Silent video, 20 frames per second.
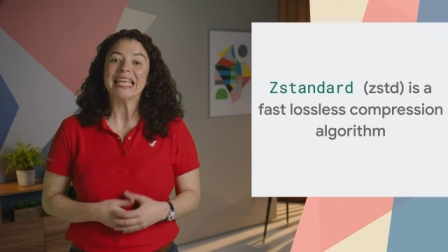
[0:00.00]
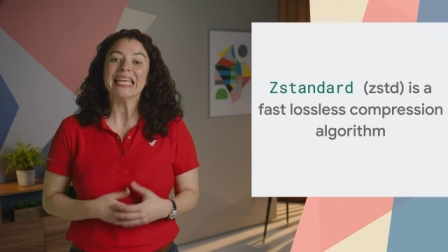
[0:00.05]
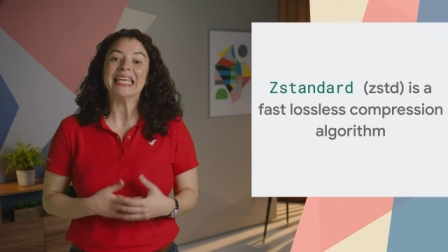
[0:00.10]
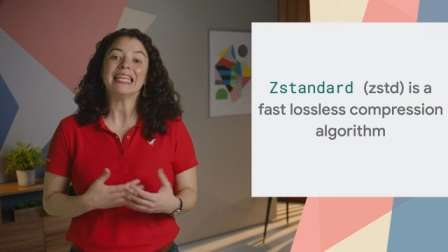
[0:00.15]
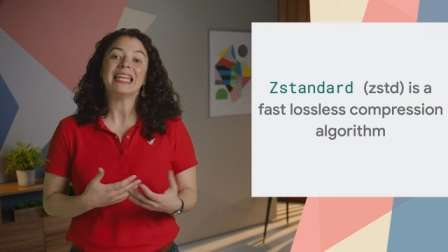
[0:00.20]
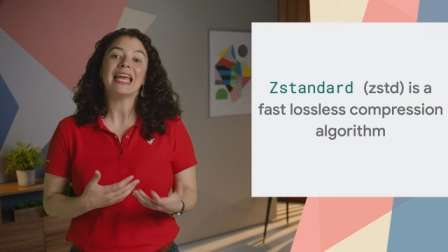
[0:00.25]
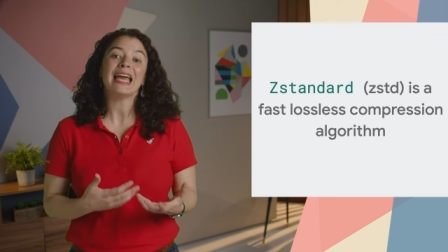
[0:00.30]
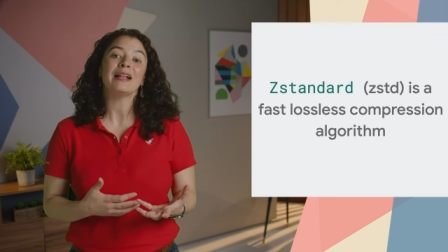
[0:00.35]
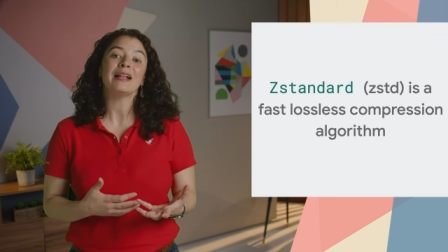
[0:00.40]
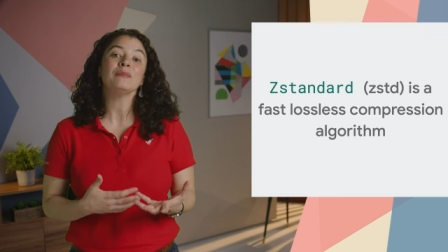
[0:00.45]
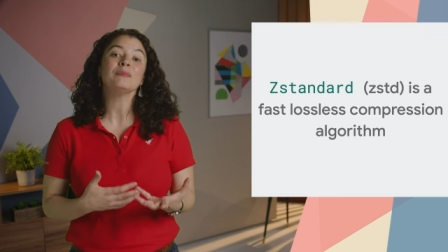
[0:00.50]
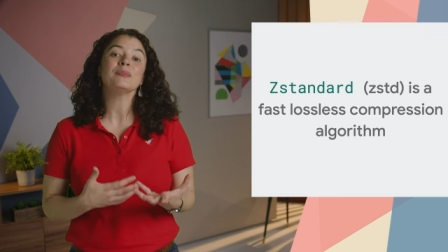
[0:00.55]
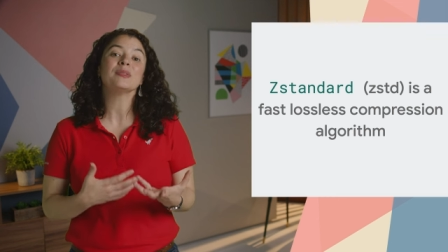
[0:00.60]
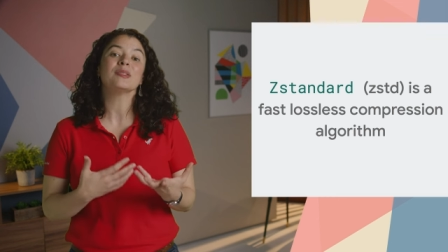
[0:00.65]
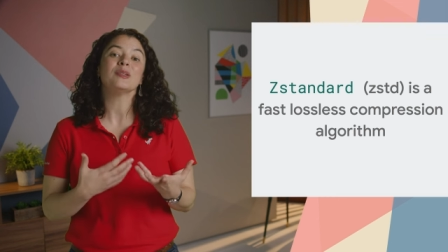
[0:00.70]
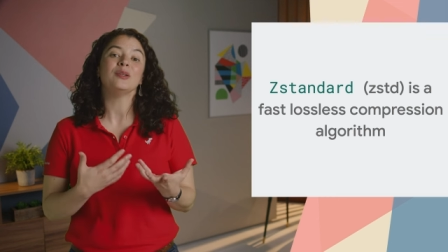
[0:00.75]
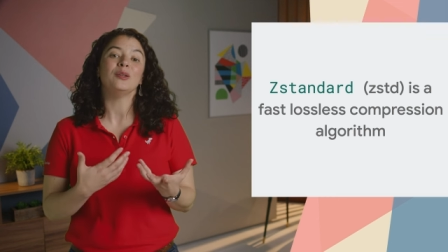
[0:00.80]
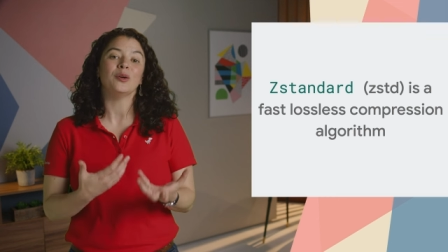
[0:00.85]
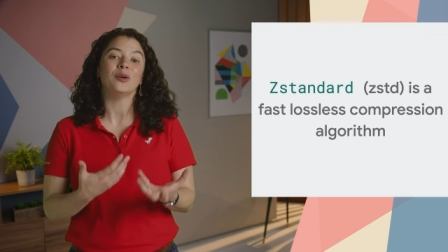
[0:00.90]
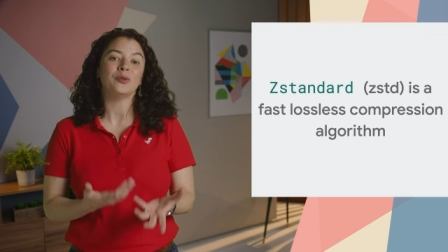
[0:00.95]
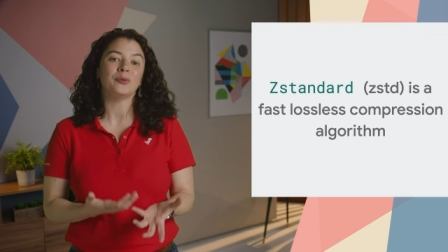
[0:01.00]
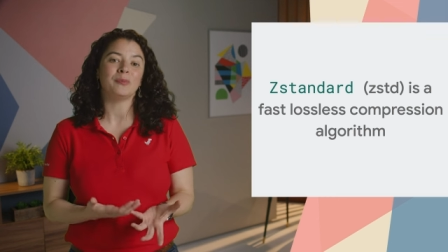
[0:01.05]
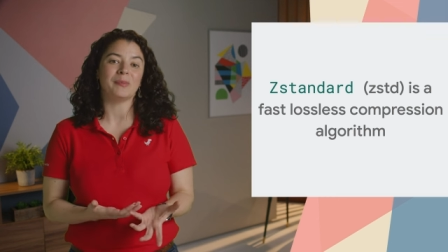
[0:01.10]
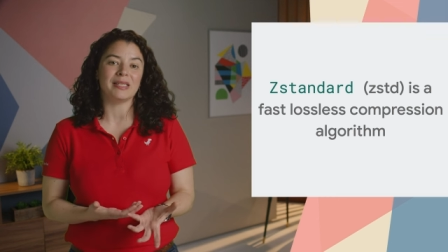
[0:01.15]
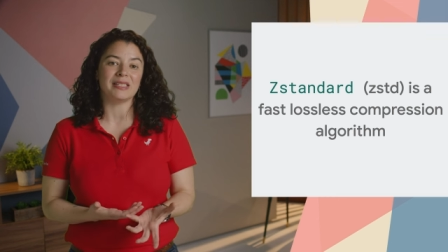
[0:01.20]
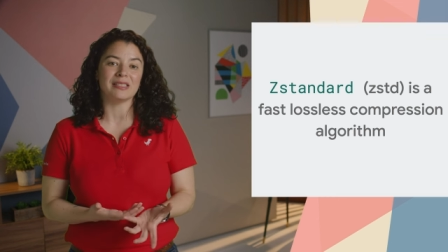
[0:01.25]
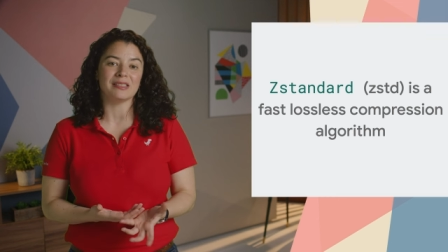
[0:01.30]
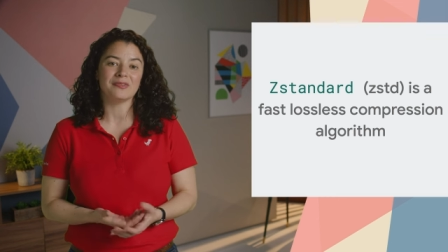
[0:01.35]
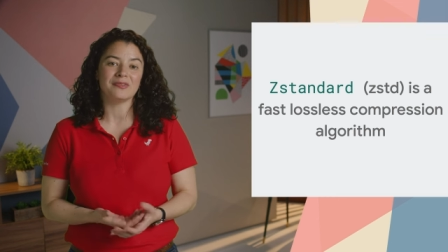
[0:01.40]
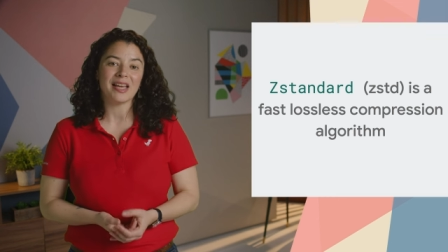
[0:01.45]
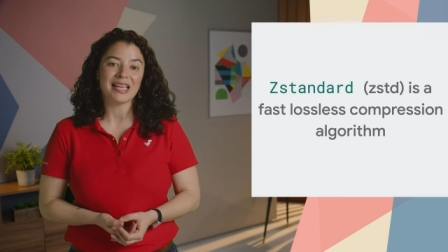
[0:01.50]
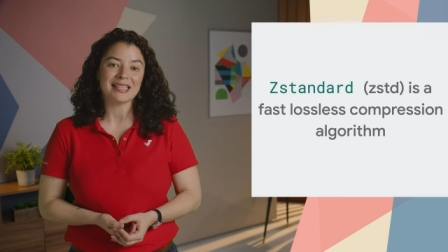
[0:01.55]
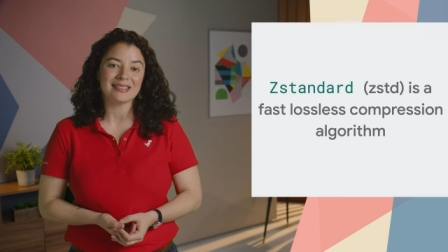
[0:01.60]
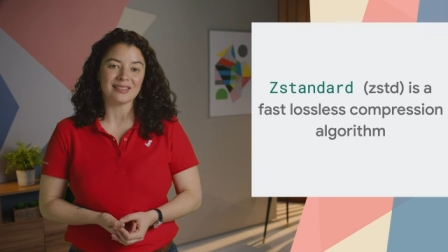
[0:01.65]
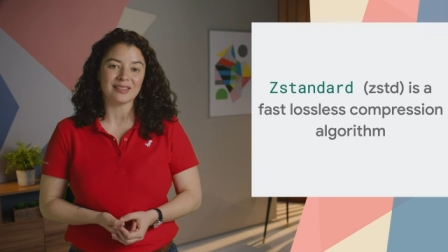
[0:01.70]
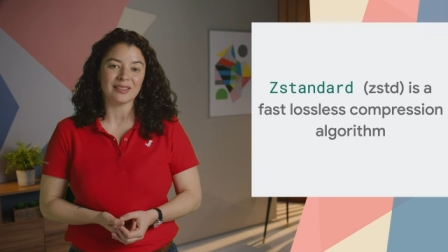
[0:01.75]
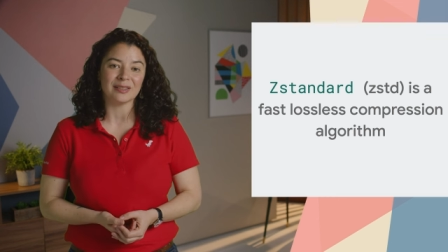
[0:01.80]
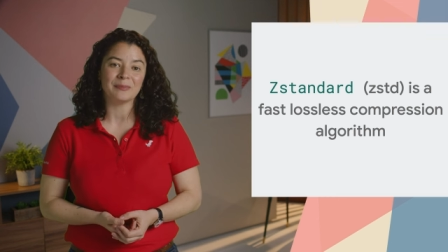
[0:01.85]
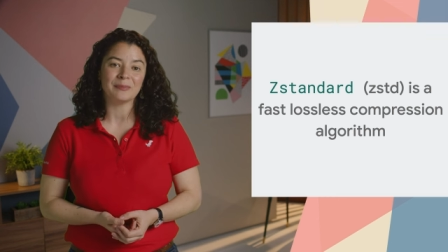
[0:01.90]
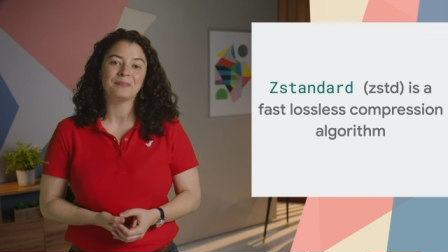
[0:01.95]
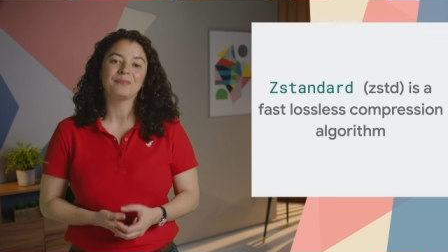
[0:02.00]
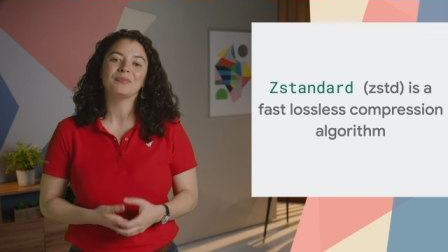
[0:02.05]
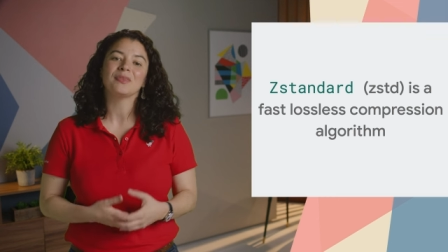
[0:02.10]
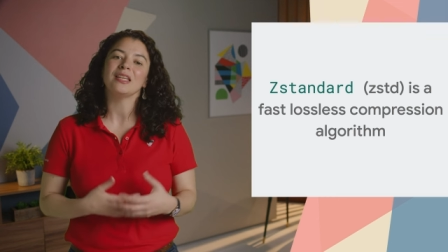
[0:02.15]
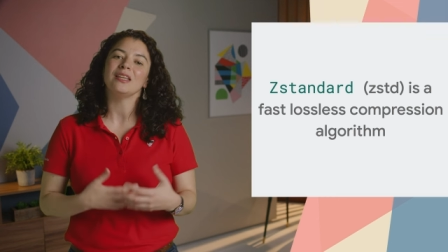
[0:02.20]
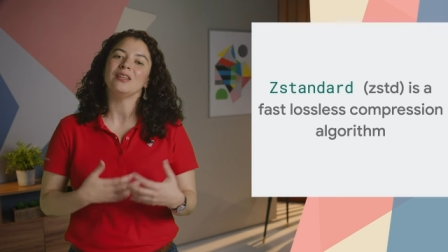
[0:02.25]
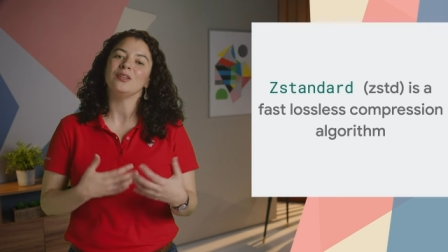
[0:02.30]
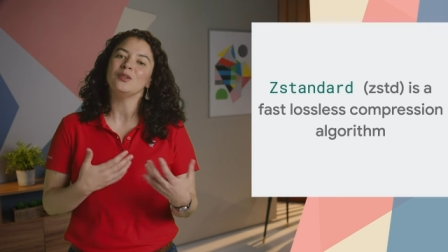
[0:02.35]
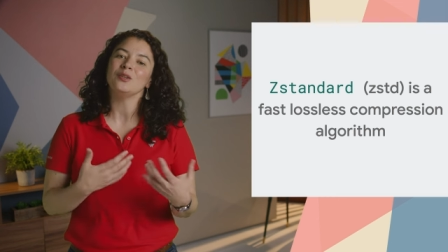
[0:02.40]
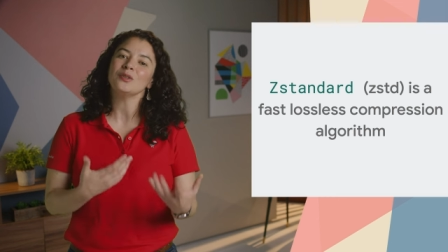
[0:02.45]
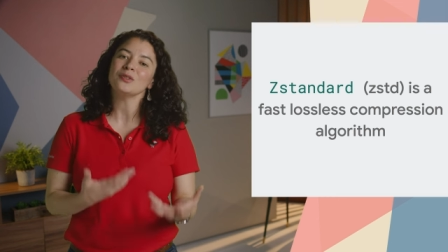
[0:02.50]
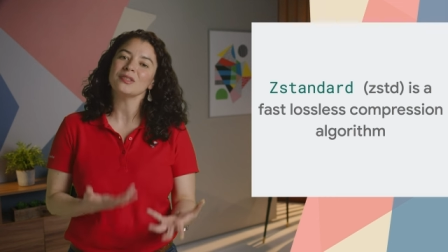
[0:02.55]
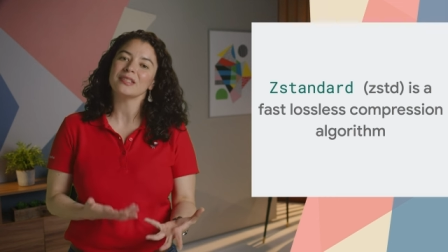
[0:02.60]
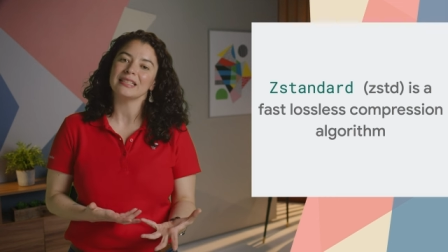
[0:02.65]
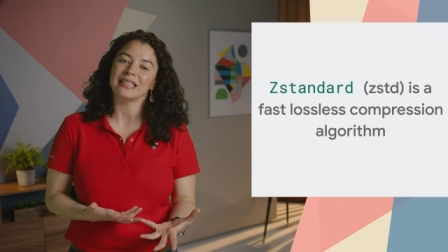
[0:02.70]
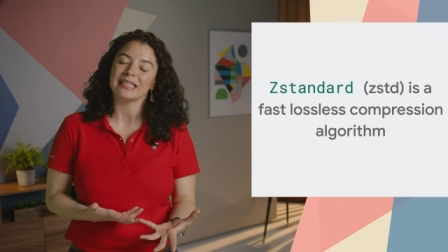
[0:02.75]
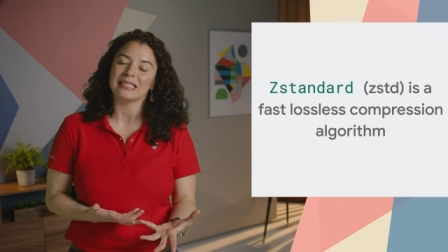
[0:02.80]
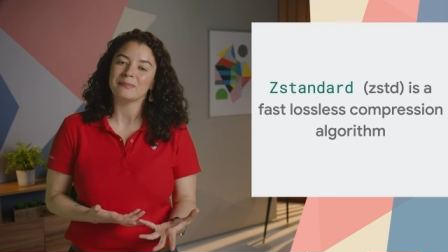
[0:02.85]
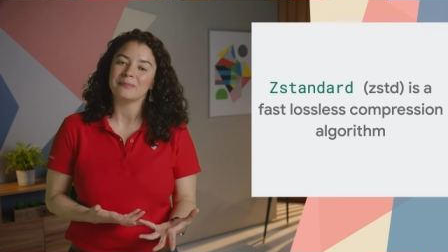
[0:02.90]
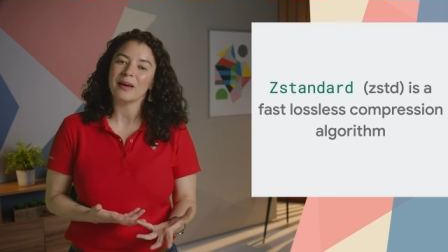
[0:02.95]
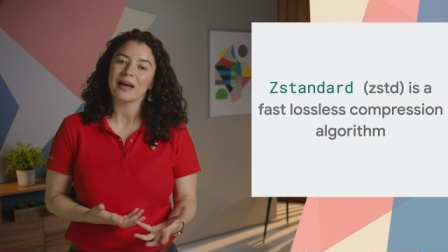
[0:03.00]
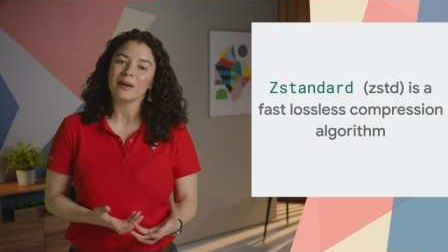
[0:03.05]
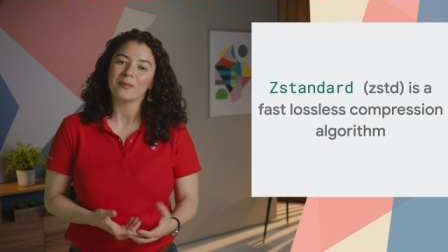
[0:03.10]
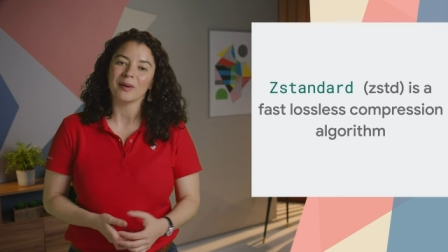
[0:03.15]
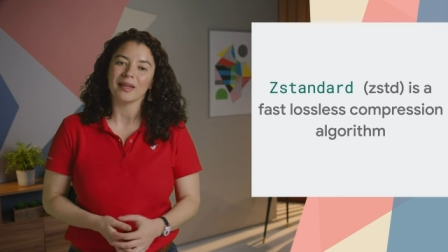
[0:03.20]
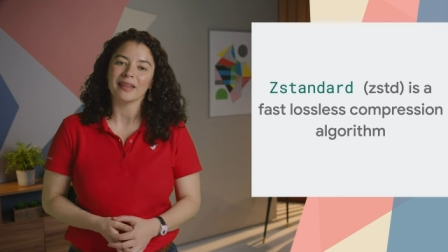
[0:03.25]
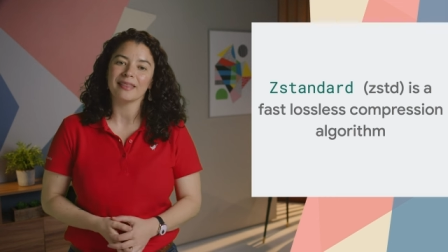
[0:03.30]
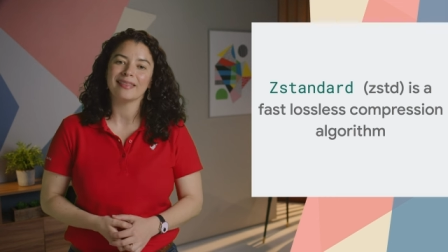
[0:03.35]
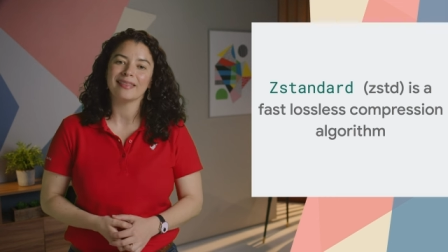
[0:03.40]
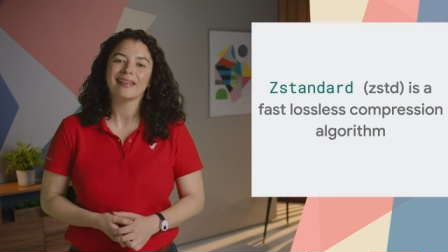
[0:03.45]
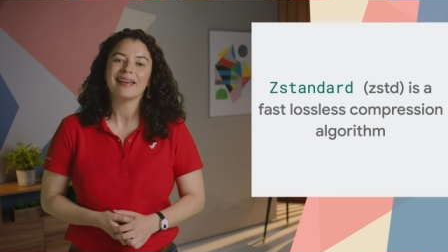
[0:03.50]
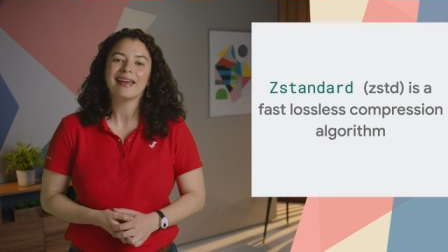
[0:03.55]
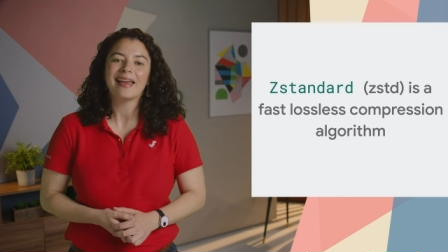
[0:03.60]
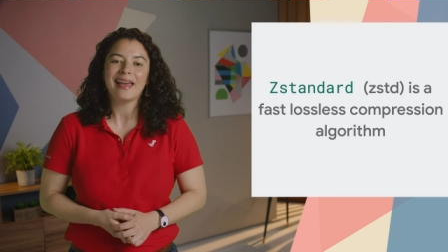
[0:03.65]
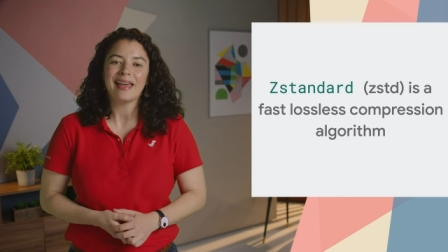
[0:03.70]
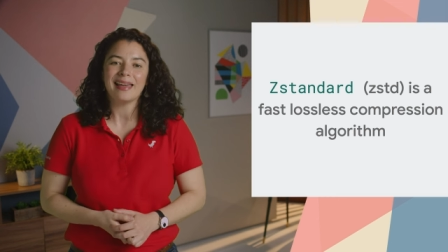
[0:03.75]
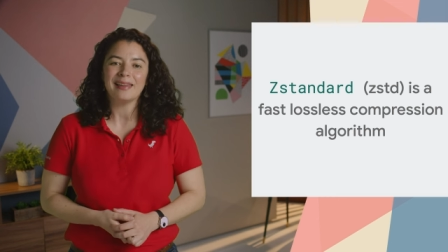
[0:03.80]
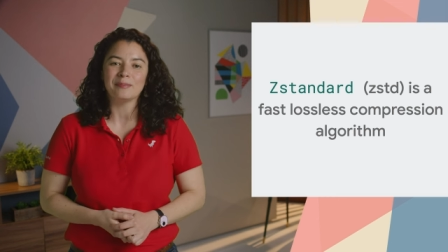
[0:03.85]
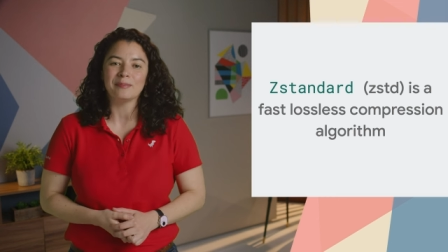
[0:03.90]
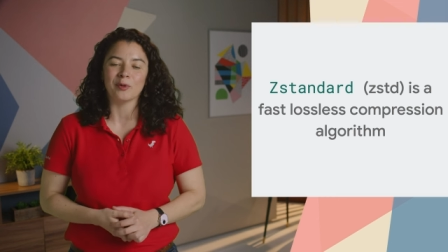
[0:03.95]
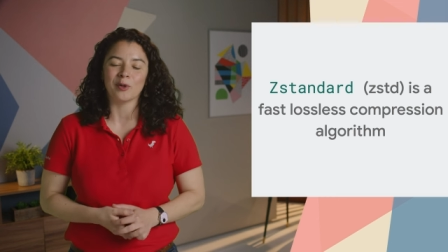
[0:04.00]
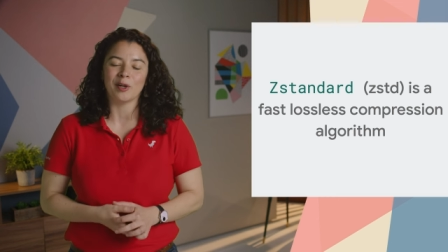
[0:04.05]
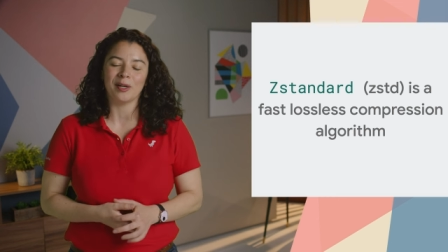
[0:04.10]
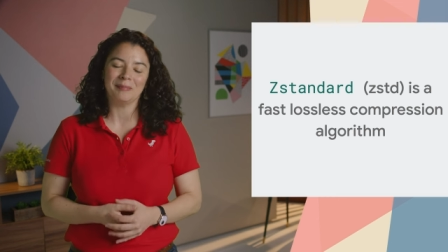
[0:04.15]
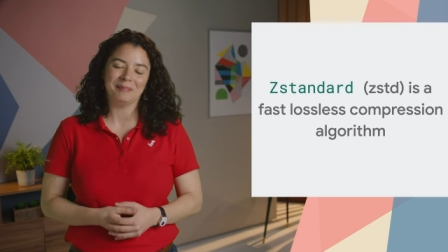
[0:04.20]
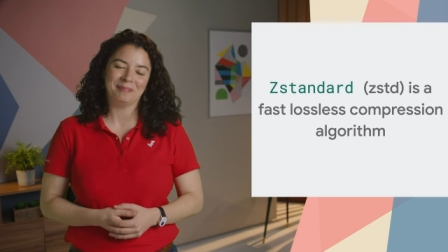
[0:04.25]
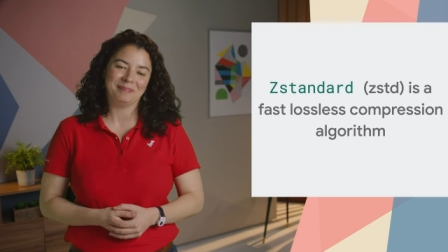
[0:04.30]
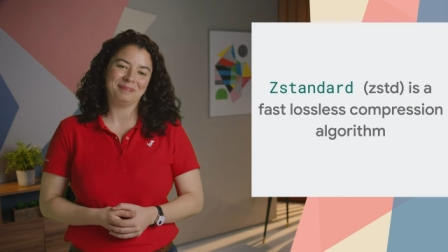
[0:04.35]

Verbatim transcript: It helps load pages faster, use less bandwidth, and more.